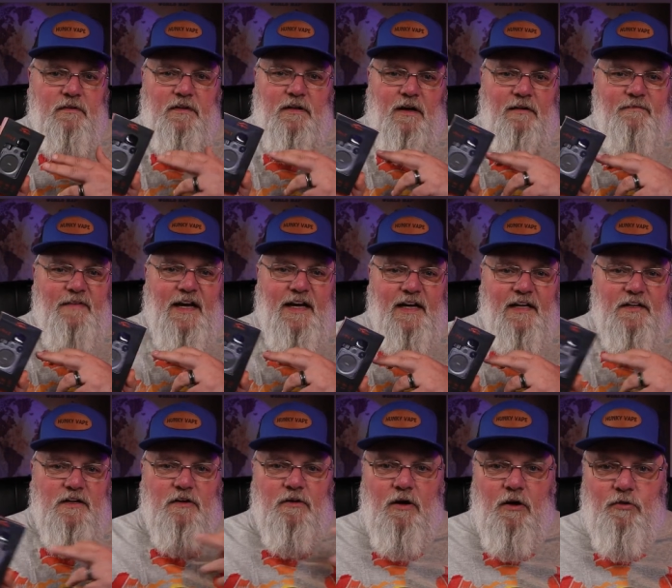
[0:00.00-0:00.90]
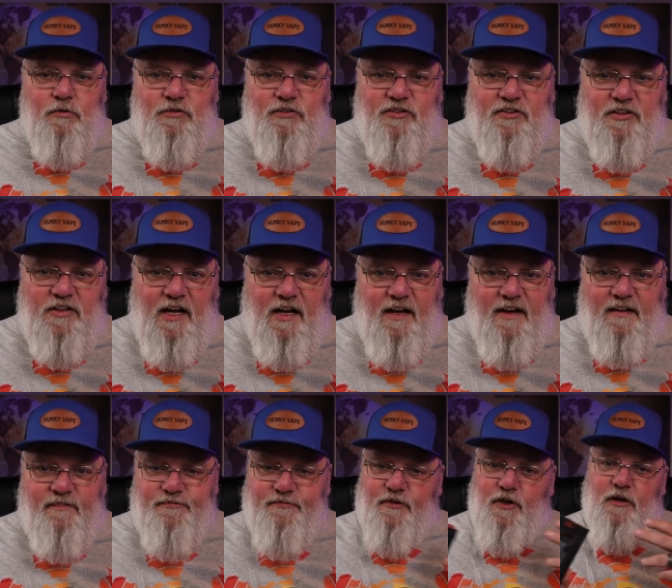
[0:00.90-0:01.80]
they're making their own
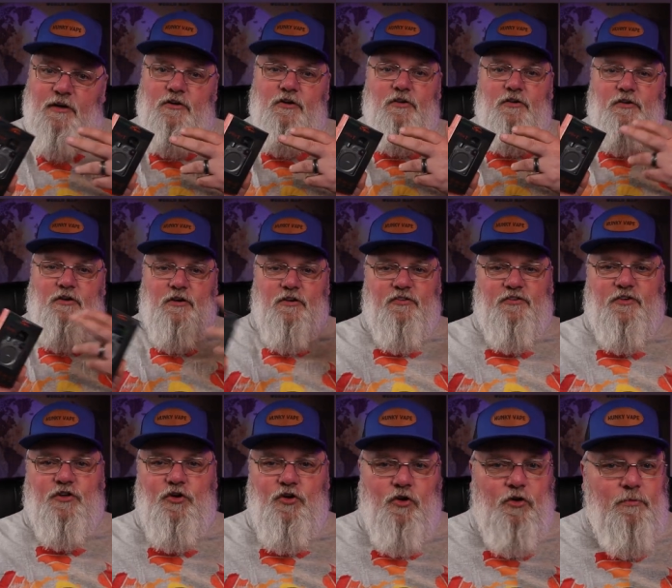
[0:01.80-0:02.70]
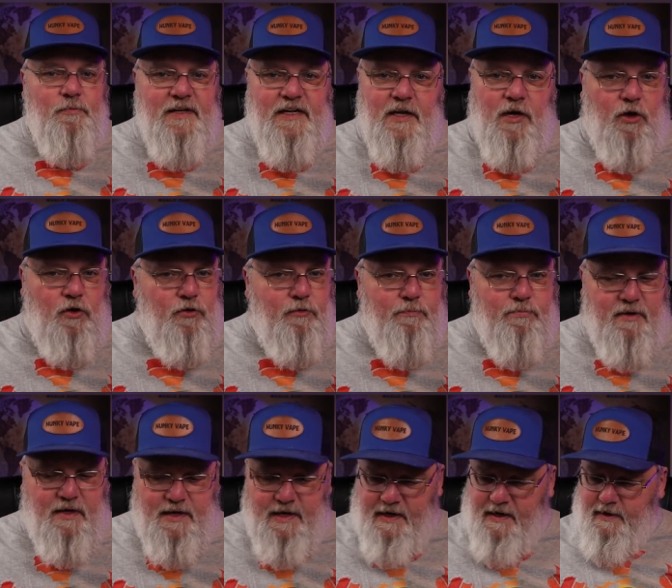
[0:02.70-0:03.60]
stuff under this Kumiho
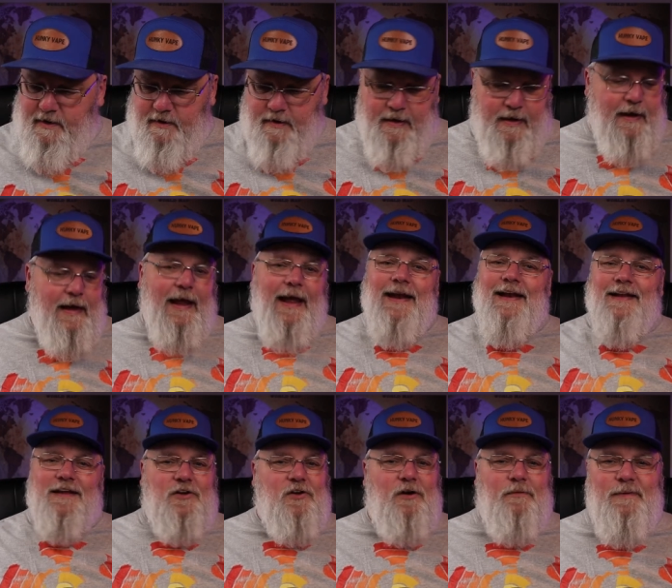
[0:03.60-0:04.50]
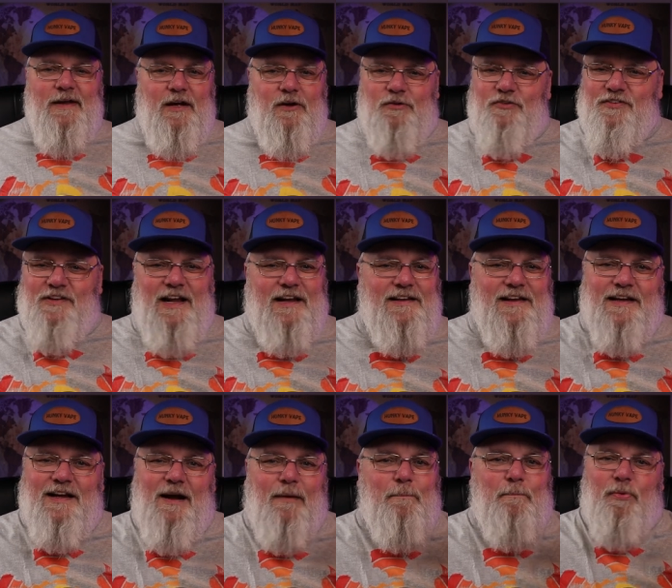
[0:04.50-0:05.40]
brand. And Kumiho is not
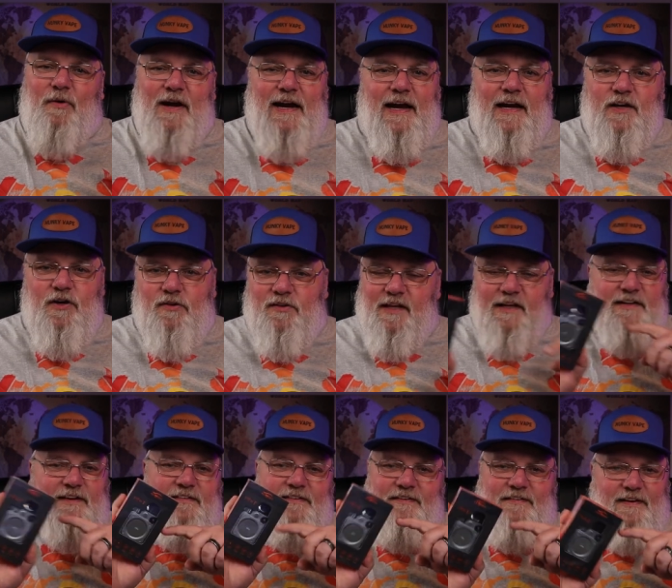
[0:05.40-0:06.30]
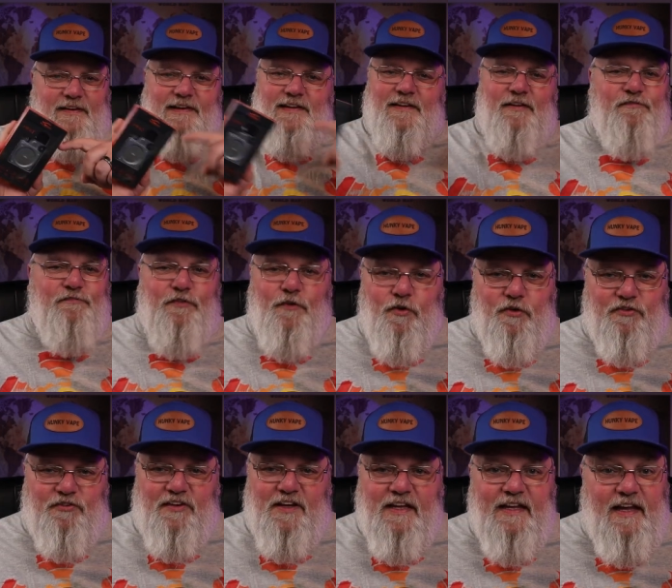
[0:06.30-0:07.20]
like a brand new thing. This is like the
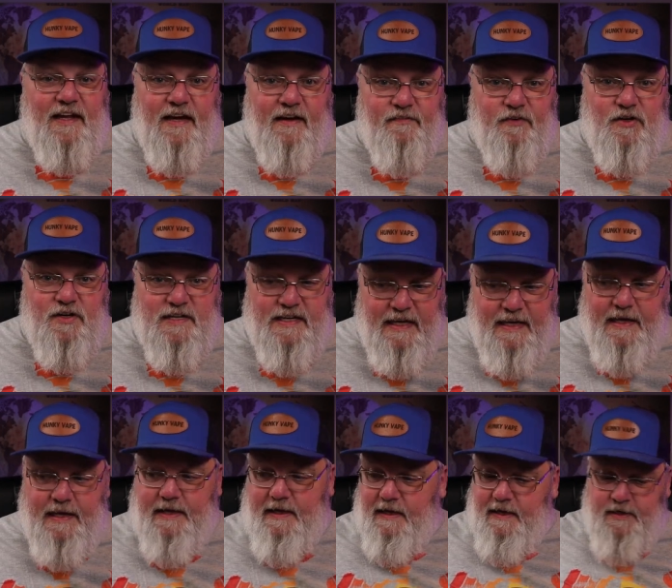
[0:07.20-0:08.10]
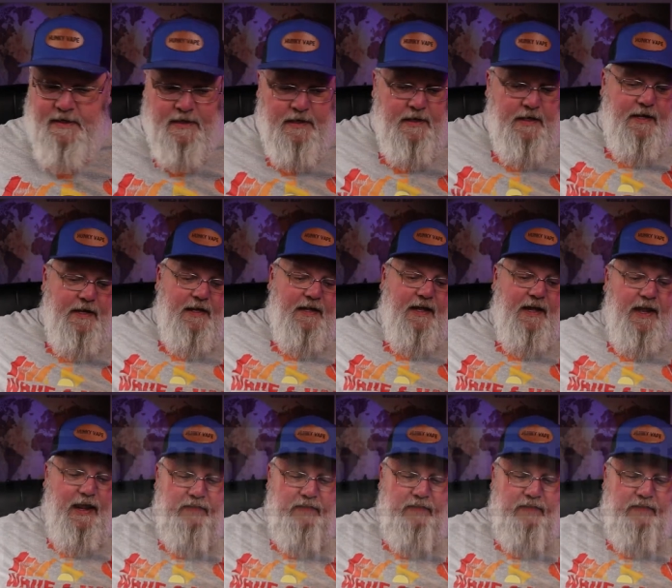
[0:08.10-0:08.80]
first thing they ever did. They